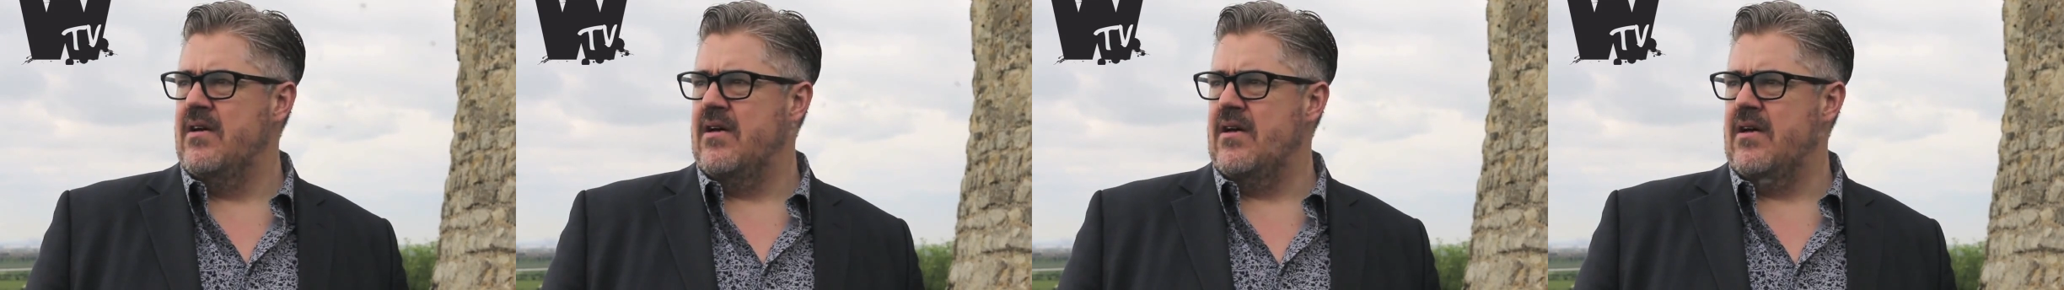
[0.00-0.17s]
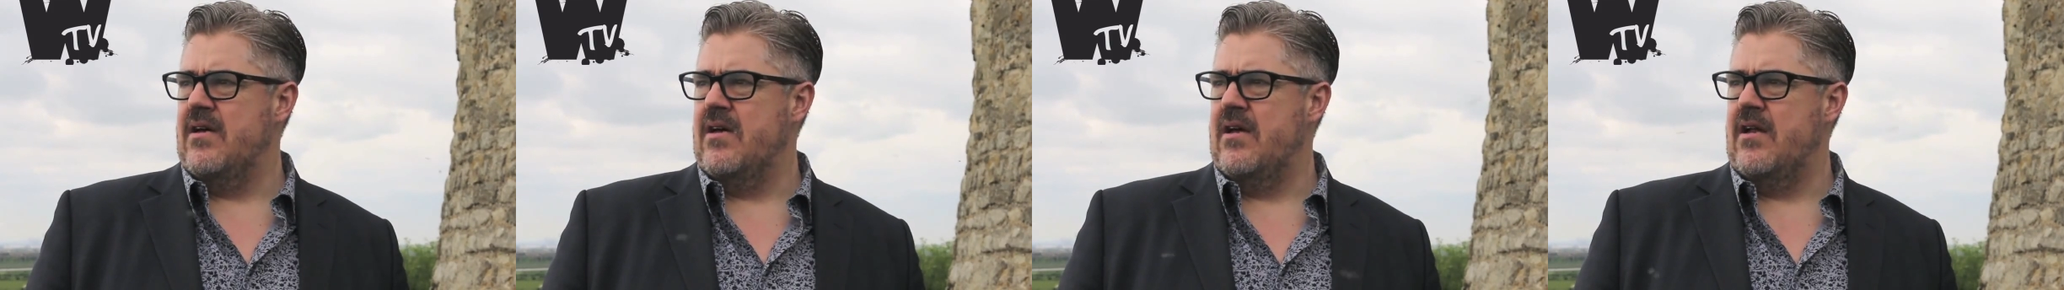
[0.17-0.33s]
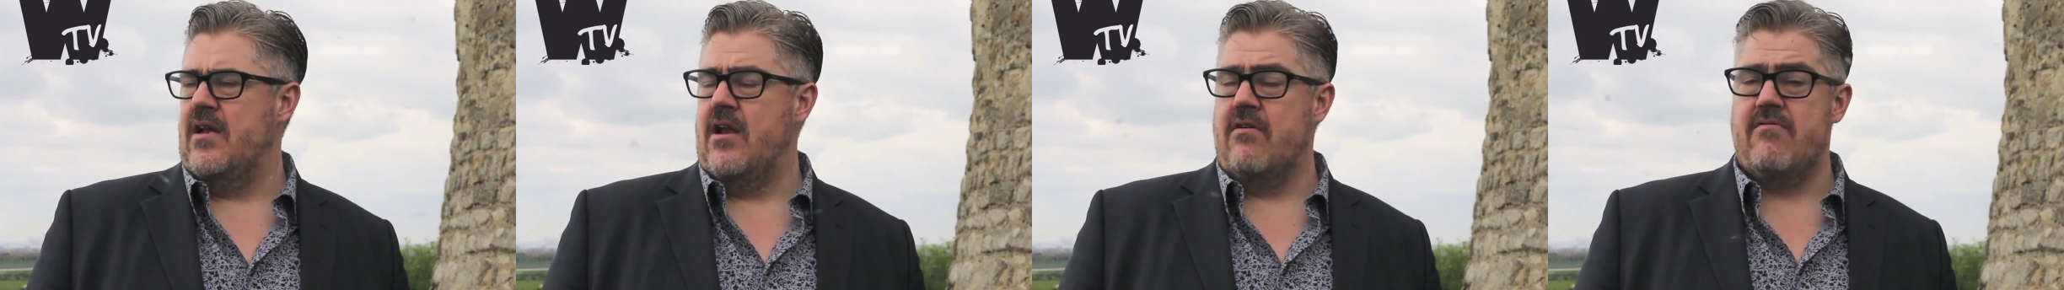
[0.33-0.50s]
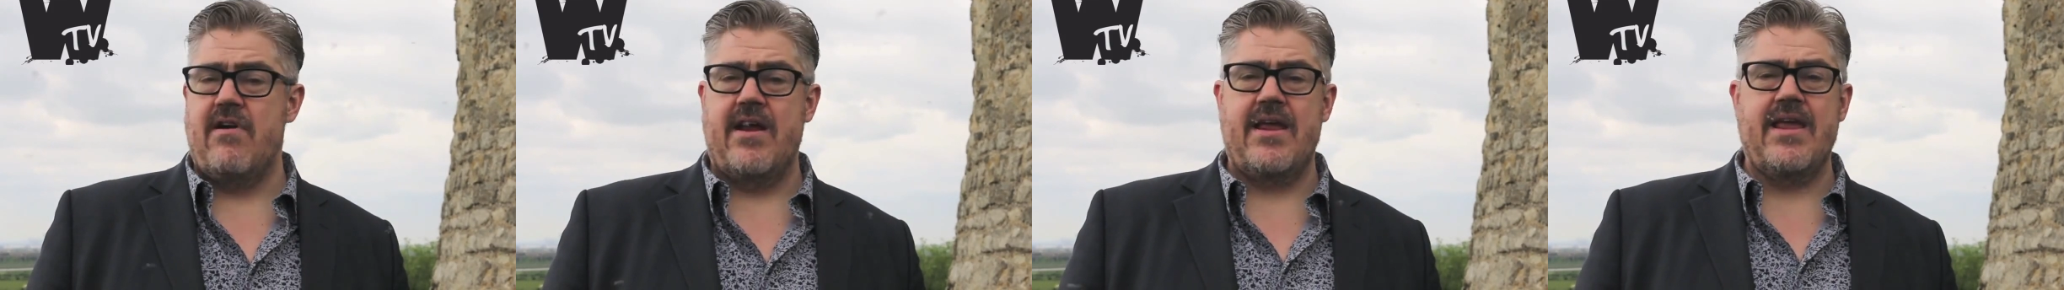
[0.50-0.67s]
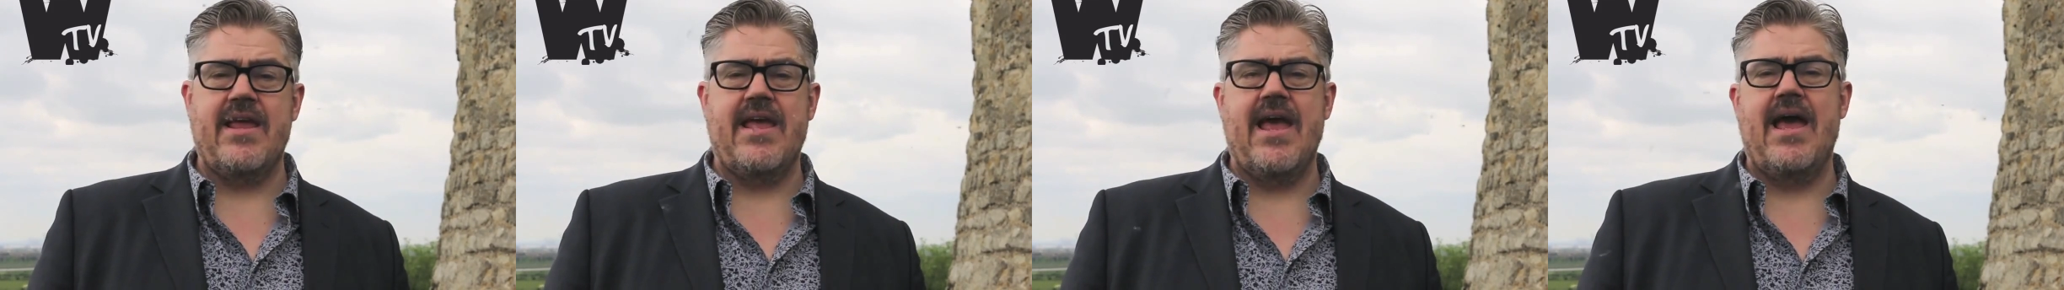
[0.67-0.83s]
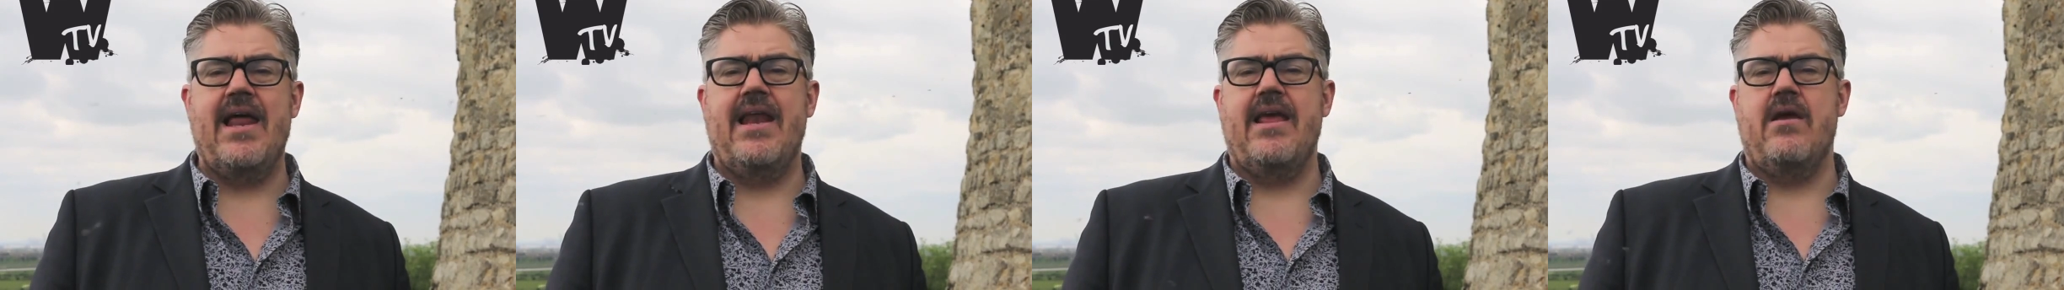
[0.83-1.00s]
Uh,
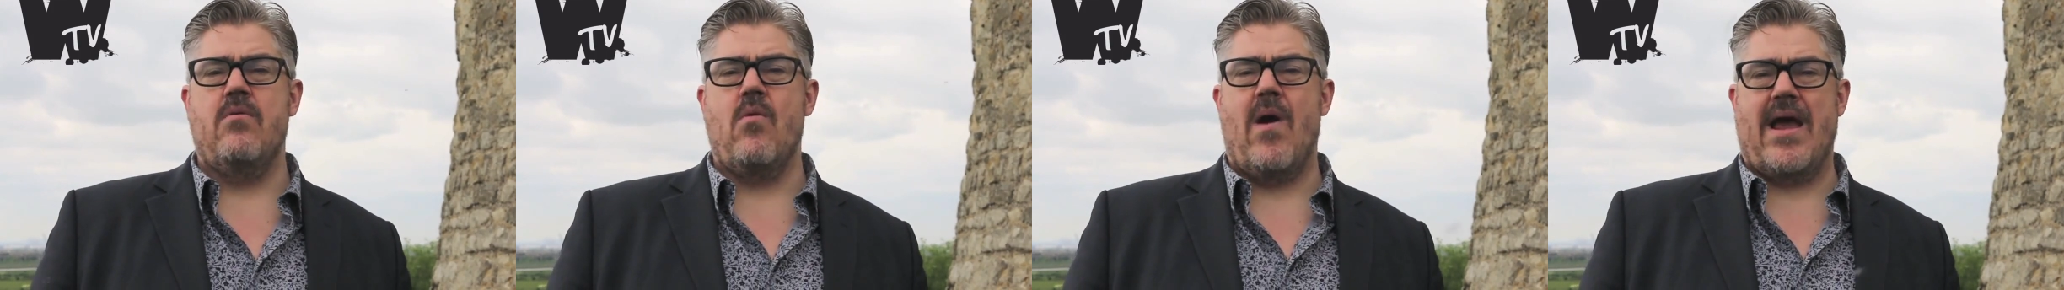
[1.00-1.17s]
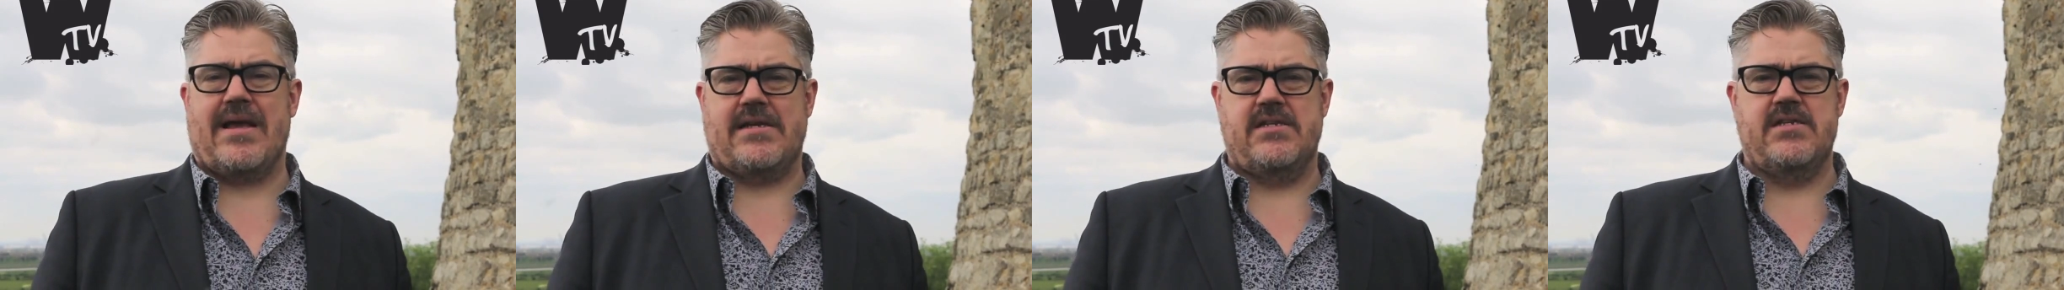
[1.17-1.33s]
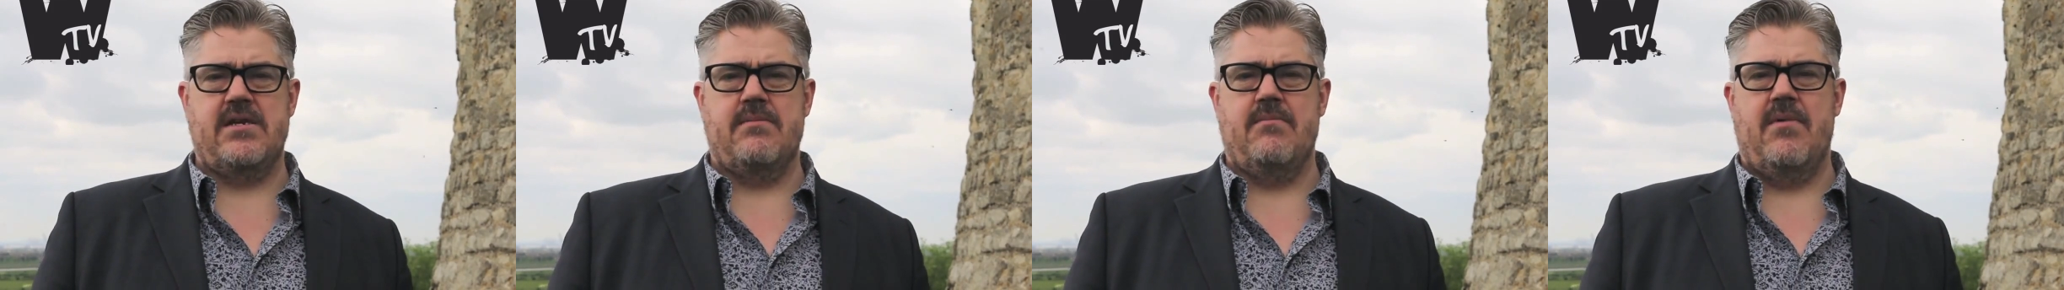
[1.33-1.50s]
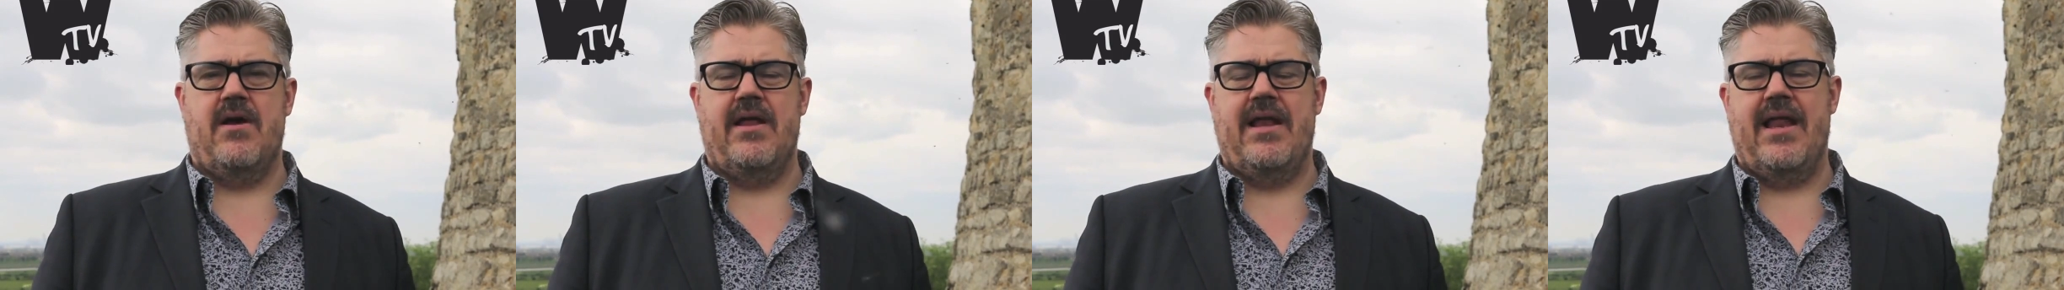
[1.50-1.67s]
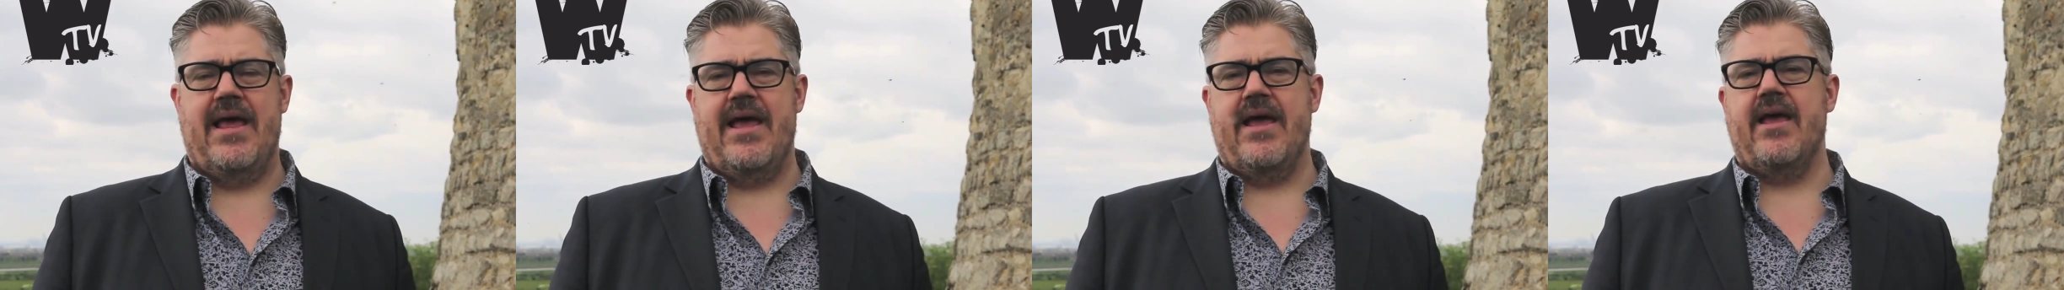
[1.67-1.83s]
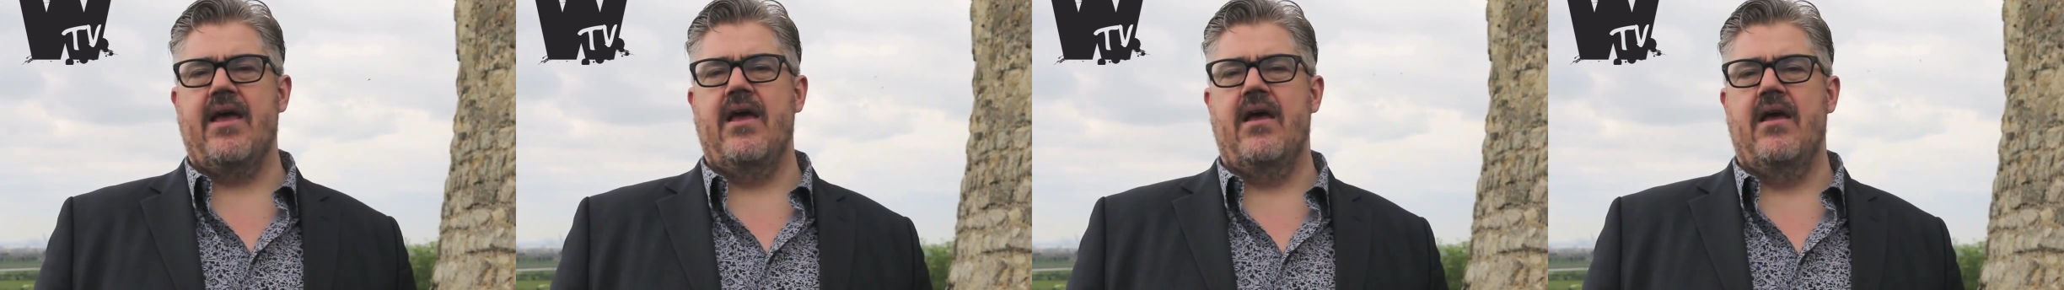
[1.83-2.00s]
Lorraine Kelly waxing my
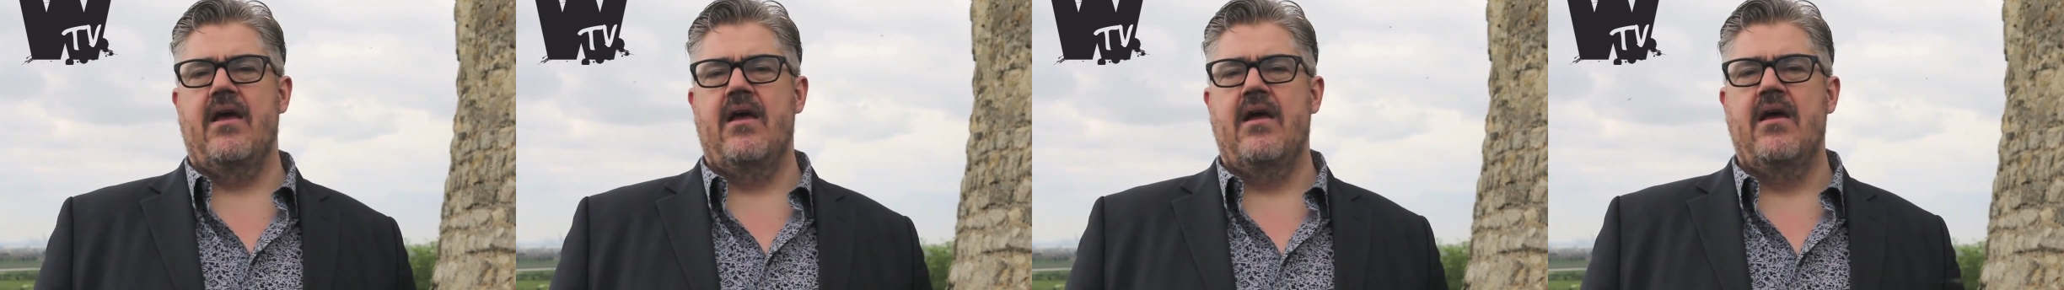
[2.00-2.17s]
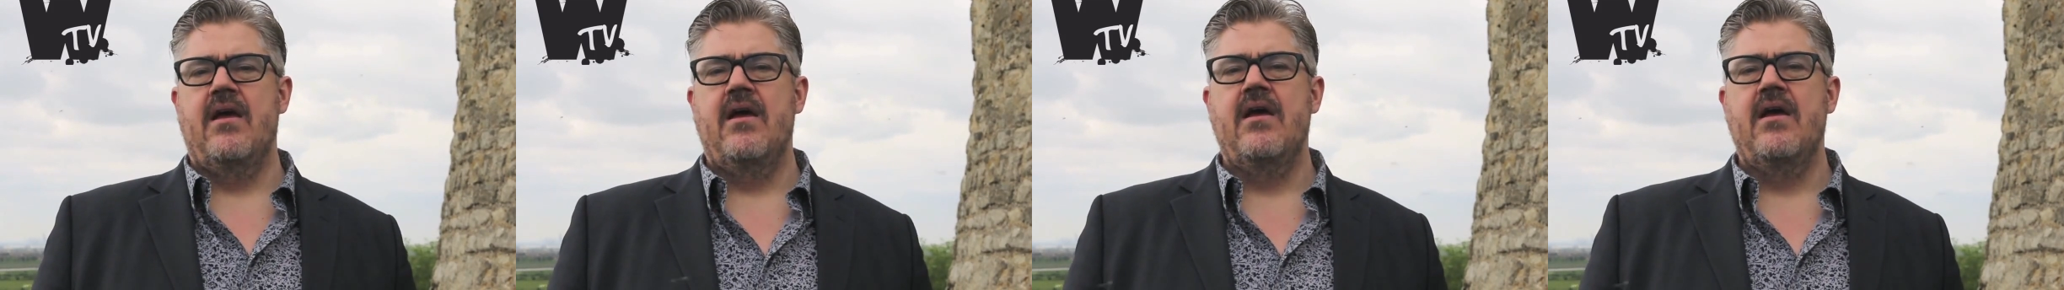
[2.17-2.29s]
leg.